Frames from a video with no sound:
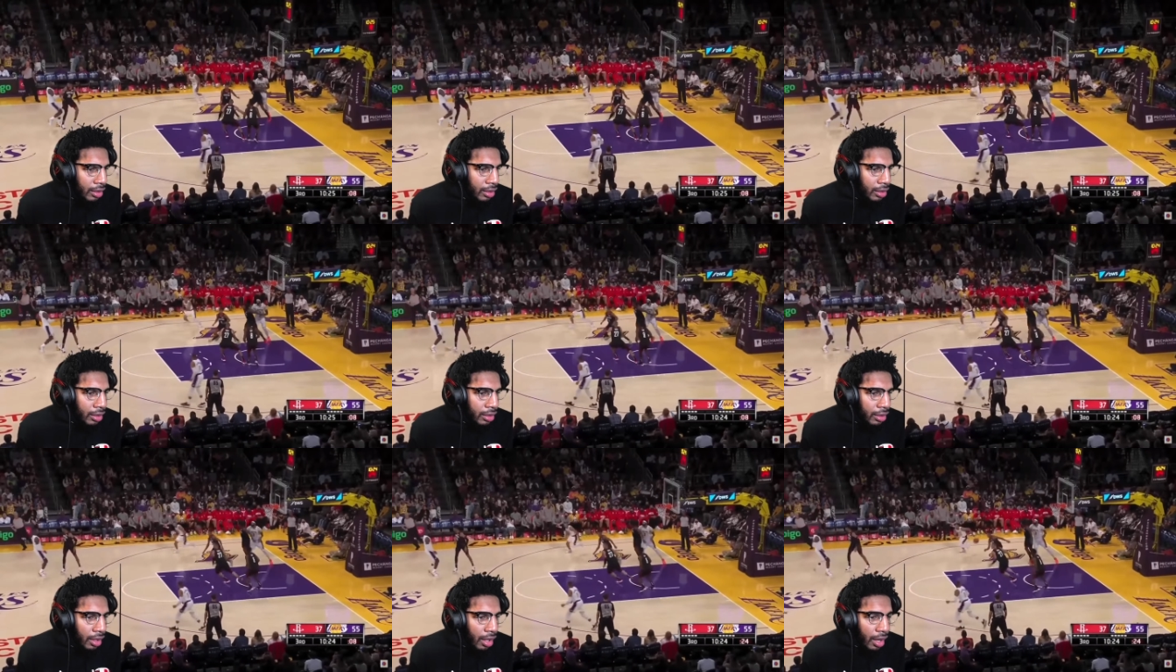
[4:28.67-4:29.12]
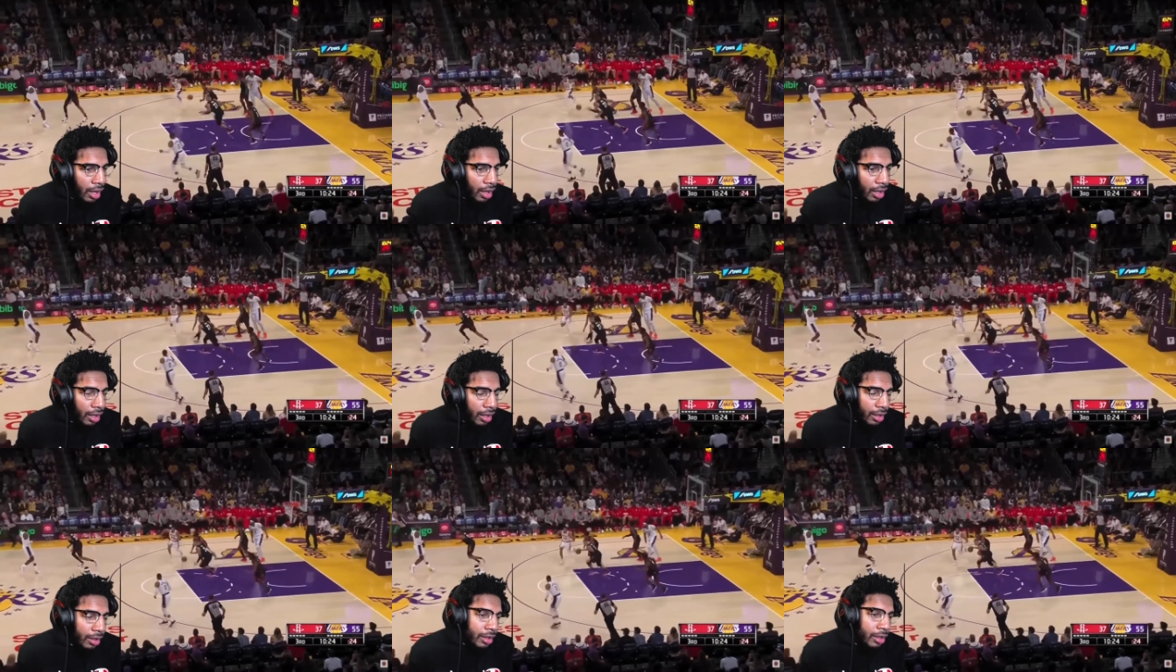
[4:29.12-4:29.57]

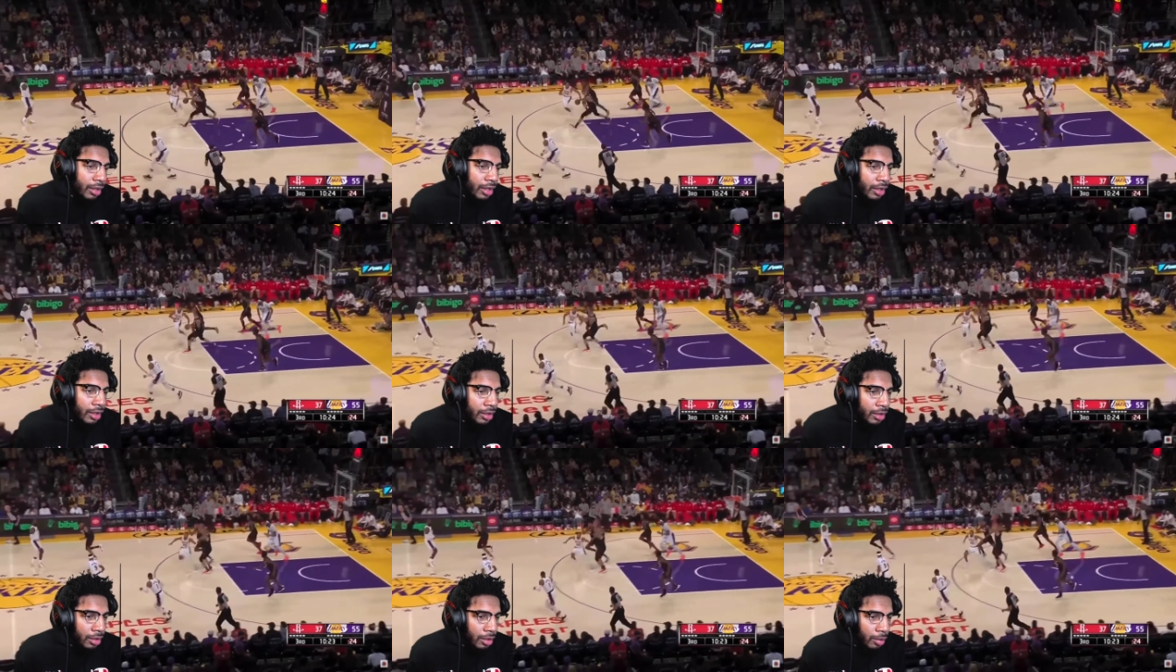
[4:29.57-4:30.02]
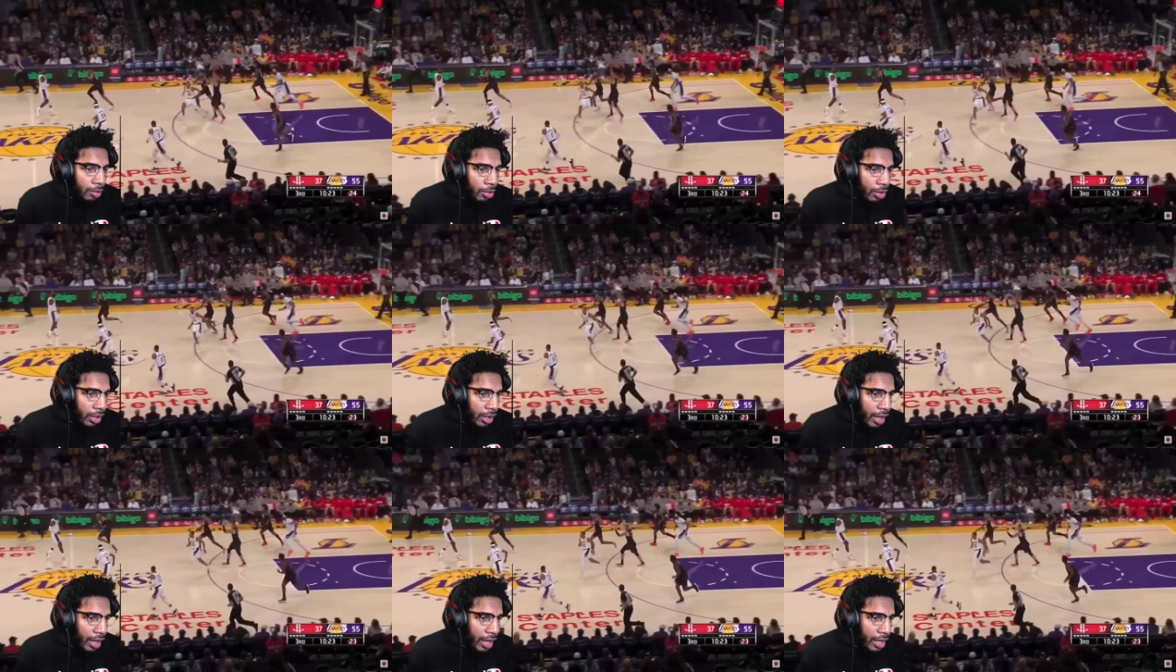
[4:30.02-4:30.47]
Nah.
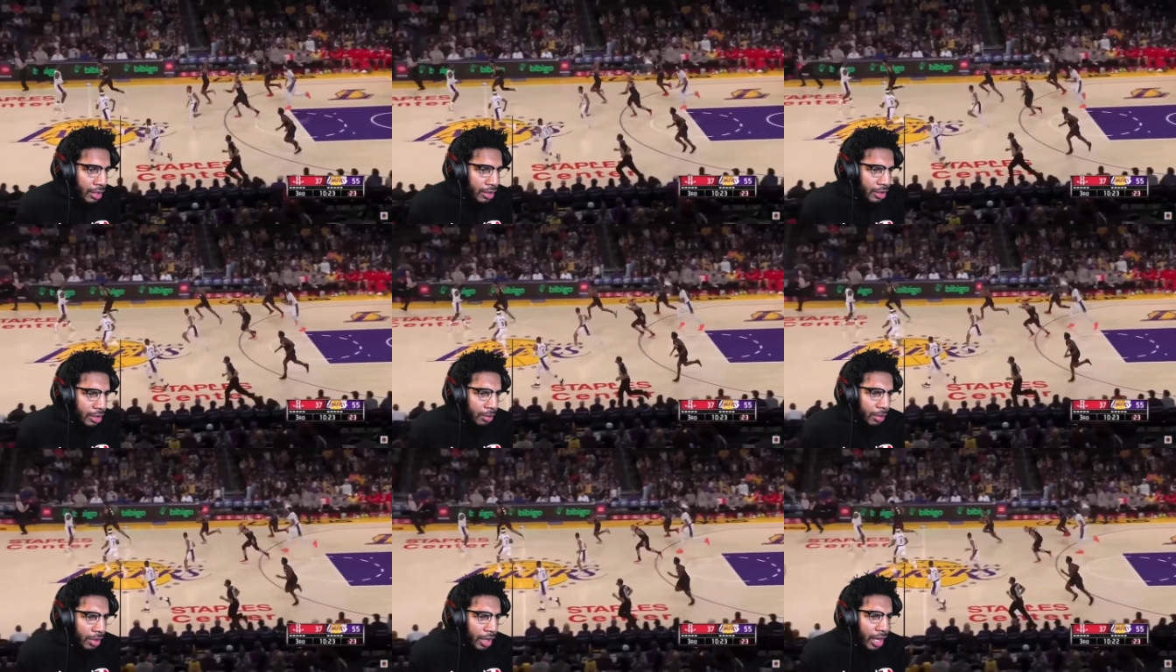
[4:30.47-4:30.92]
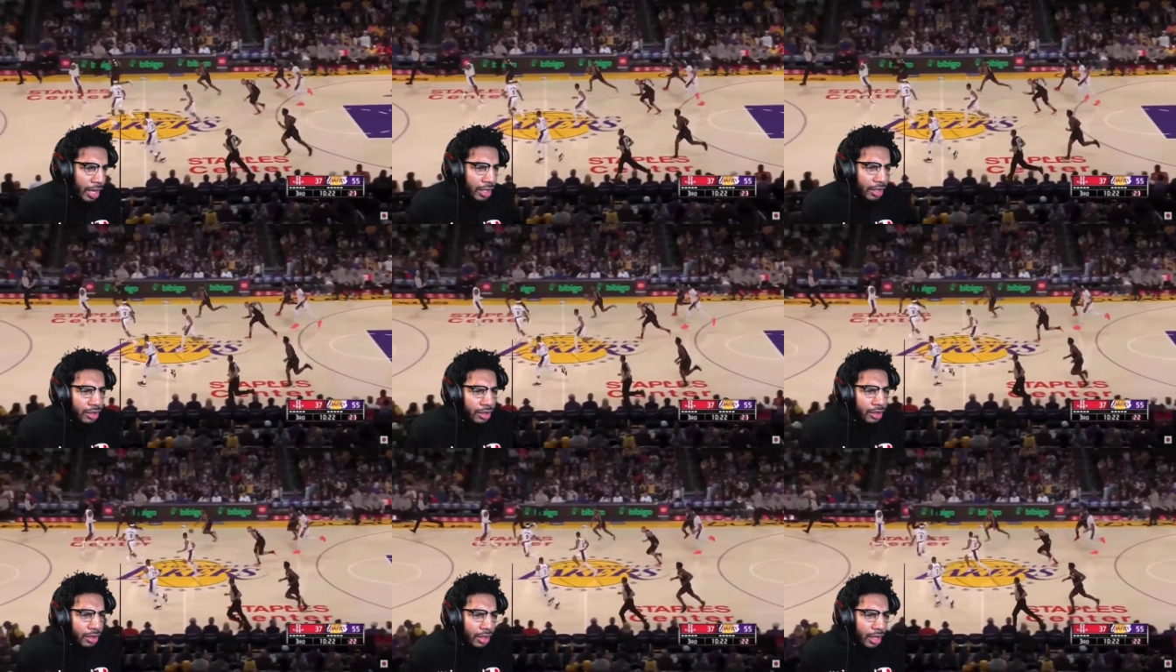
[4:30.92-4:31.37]
Bron has some
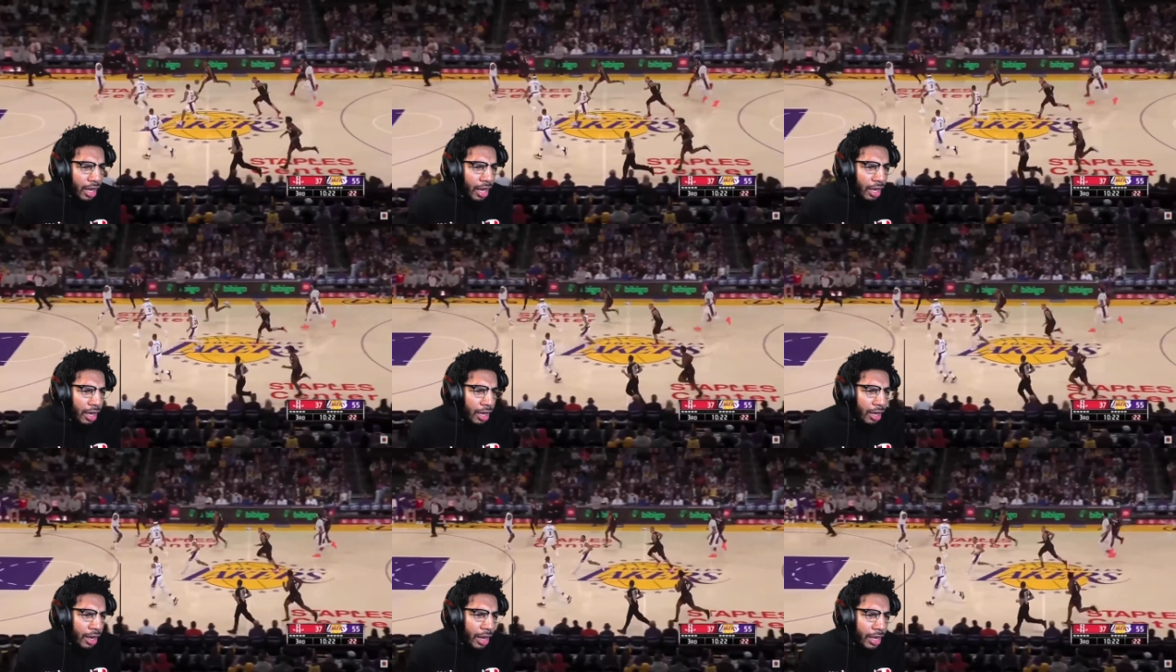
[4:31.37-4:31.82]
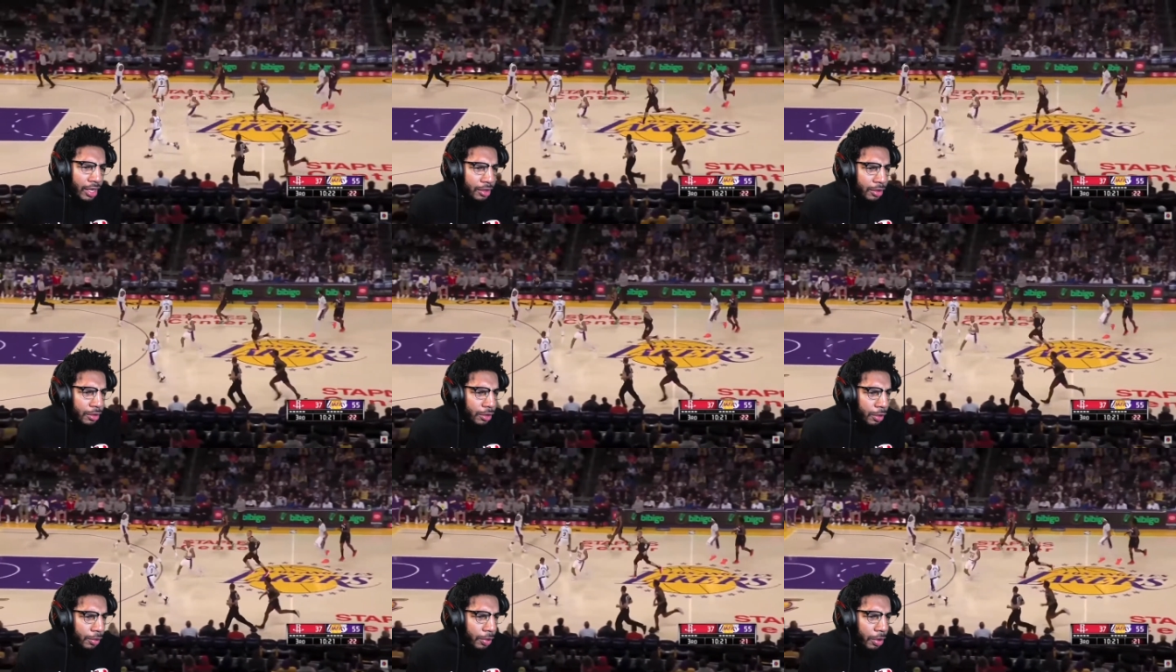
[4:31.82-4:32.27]
nice, had a
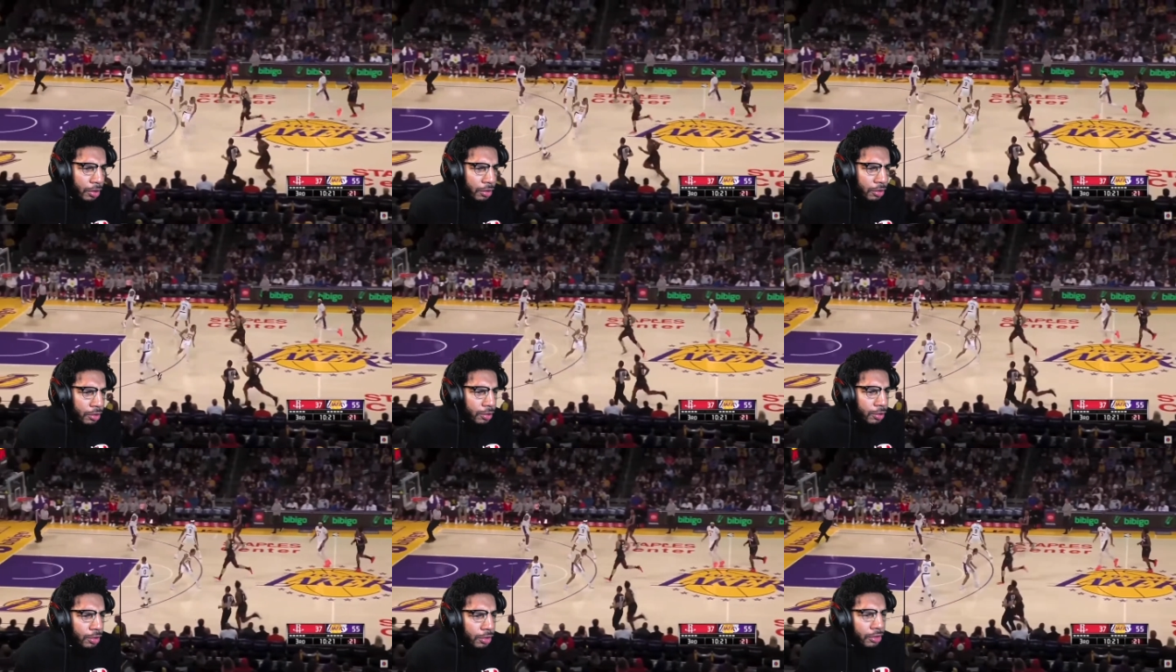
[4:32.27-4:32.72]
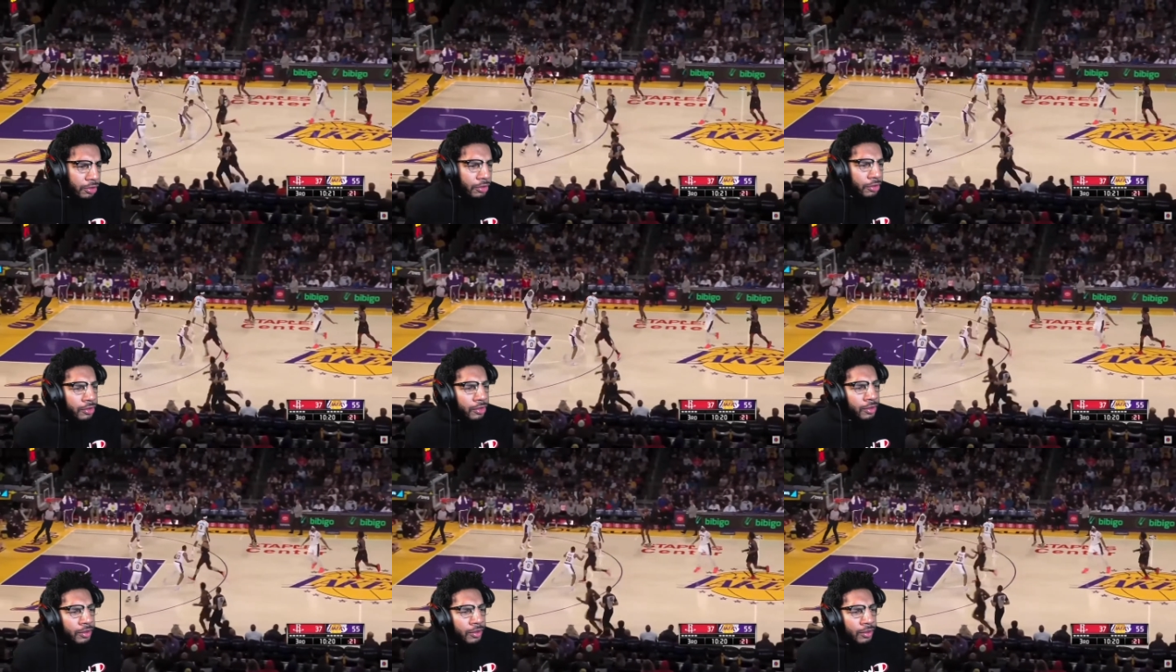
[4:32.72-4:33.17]
nice little post
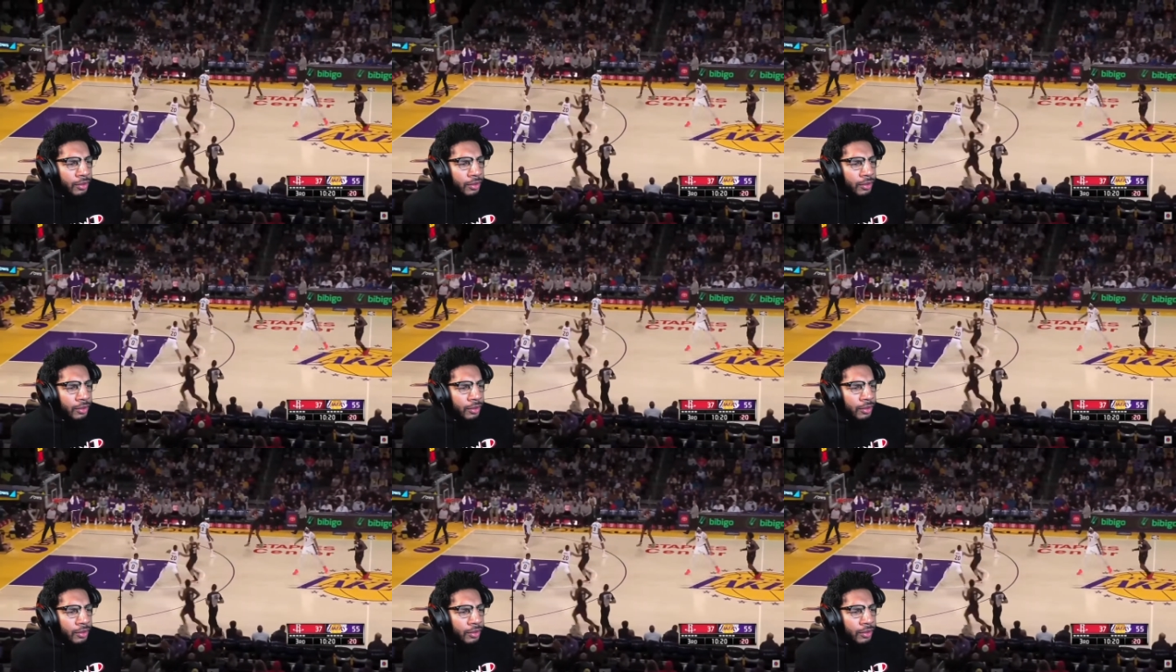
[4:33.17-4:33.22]
move